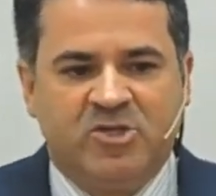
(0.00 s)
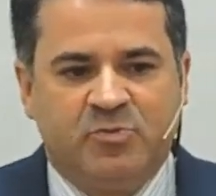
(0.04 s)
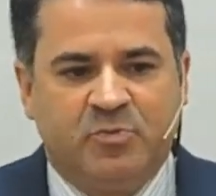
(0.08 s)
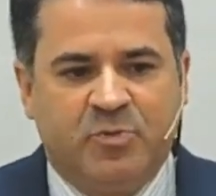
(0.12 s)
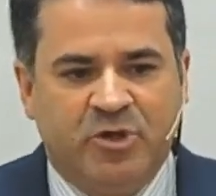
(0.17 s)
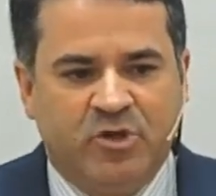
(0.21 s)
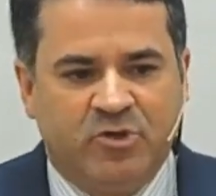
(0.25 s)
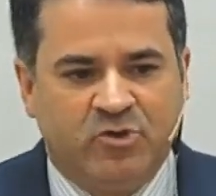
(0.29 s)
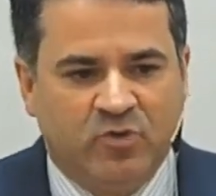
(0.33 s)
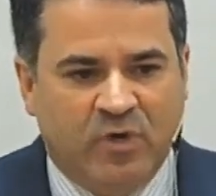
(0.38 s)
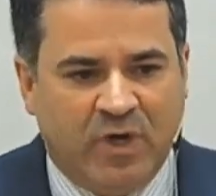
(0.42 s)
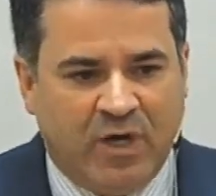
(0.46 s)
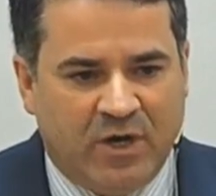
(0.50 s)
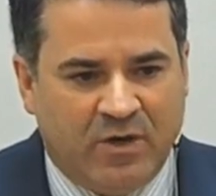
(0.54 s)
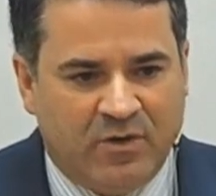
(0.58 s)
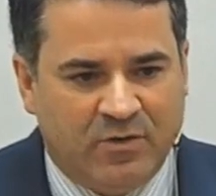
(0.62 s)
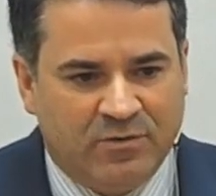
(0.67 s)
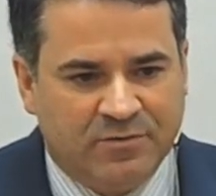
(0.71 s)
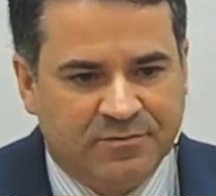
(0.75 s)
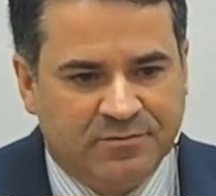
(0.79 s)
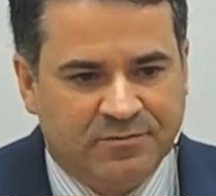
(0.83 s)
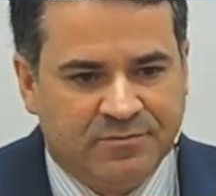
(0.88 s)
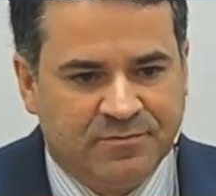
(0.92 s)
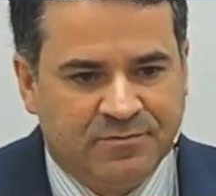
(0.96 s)
give us
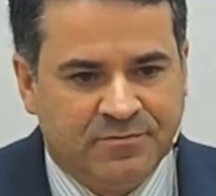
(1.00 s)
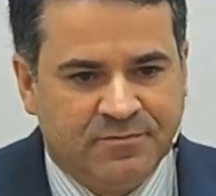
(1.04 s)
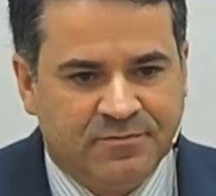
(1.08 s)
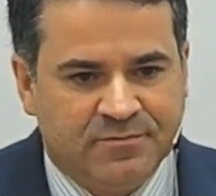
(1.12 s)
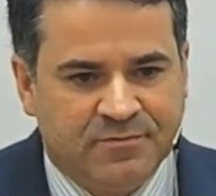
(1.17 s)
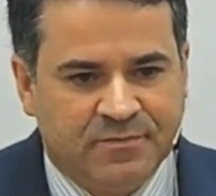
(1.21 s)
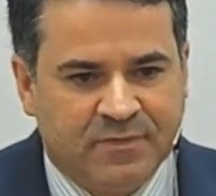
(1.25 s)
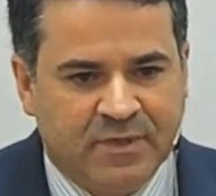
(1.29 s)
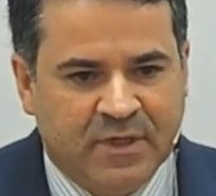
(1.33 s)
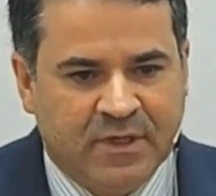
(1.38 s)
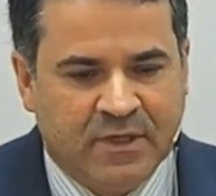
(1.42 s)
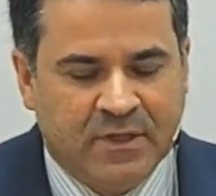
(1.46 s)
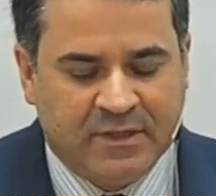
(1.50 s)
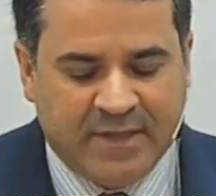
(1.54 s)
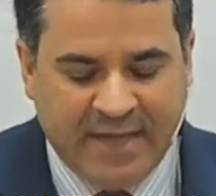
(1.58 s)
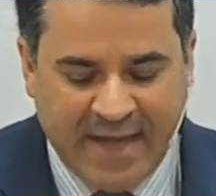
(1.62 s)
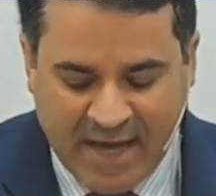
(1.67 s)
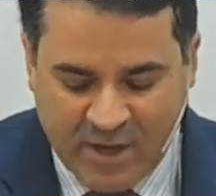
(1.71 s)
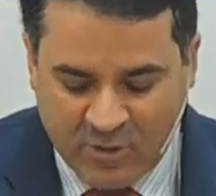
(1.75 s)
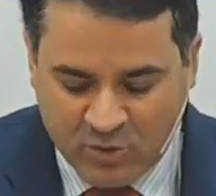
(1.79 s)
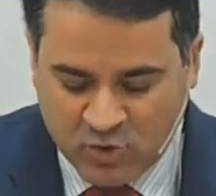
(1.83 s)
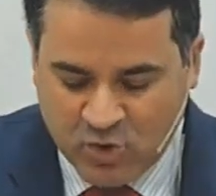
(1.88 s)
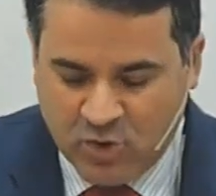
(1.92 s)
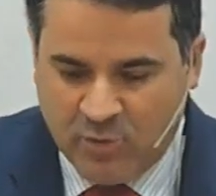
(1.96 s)
an ambience,
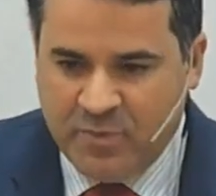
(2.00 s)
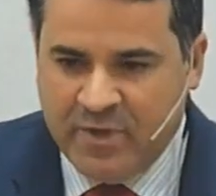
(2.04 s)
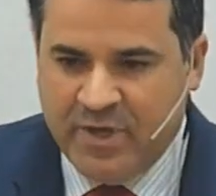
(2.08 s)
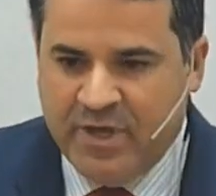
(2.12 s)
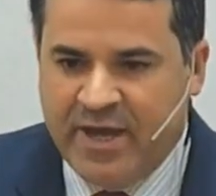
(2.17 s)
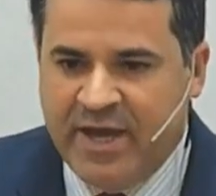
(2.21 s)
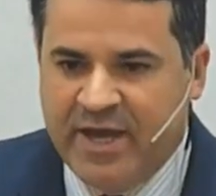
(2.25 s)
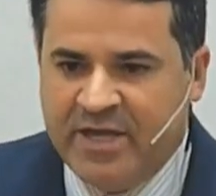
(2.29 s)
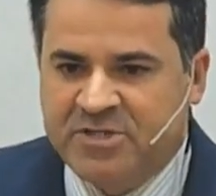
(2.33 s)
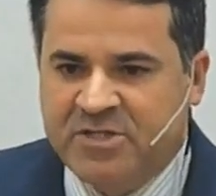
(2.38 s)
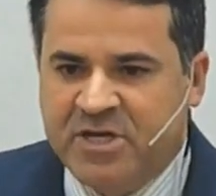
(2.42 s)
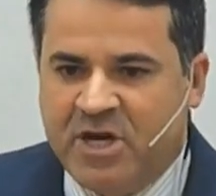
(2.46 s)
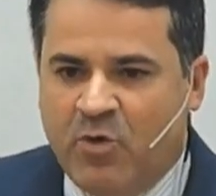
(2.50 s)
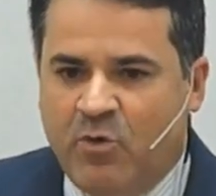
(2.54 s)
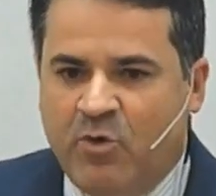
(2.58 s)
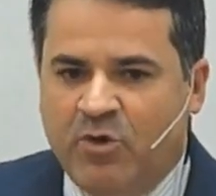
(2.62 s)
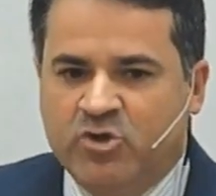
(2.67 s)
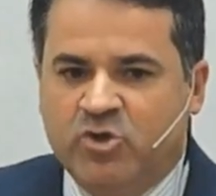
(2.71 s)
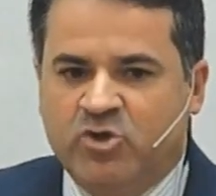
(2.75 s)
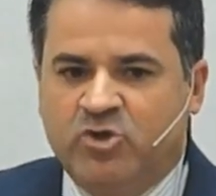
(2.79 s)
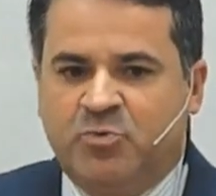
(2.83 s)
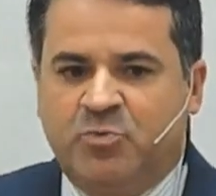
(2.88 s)
which is spiritual,